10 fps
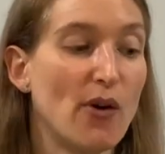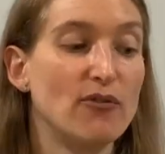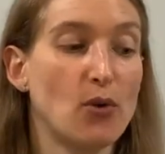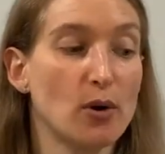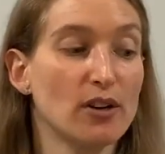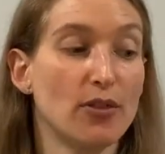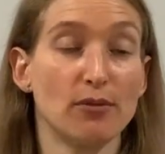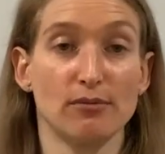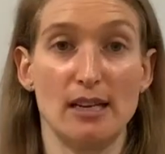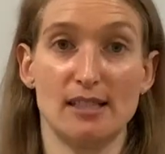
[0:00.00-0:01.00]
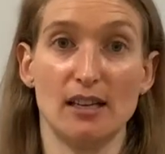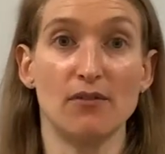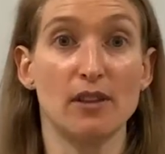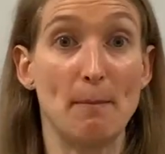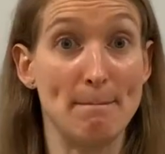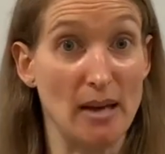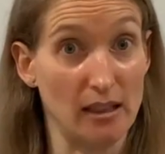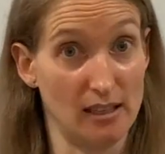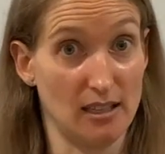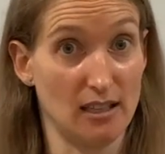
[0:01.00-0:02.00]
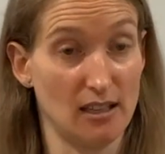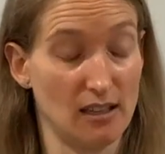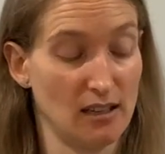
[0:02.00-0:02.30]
for the rest of the melody.